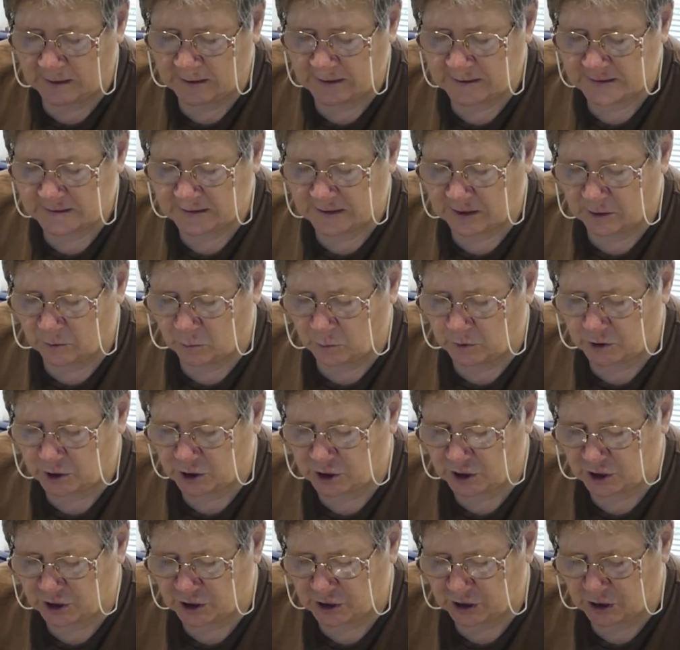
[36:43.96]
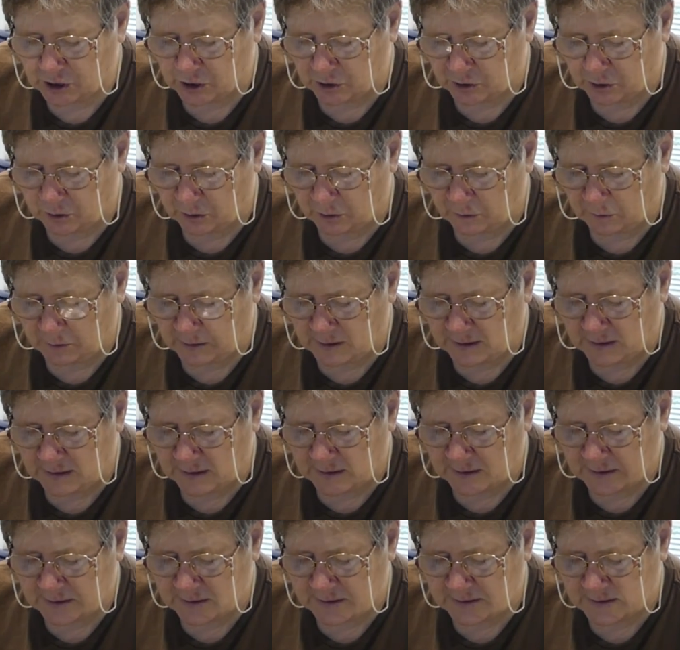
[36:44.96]
So what you do
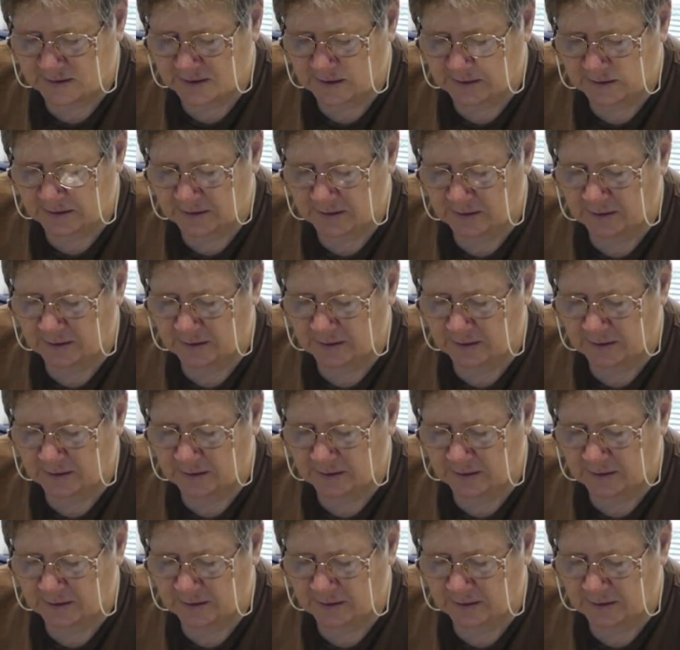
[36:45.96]
is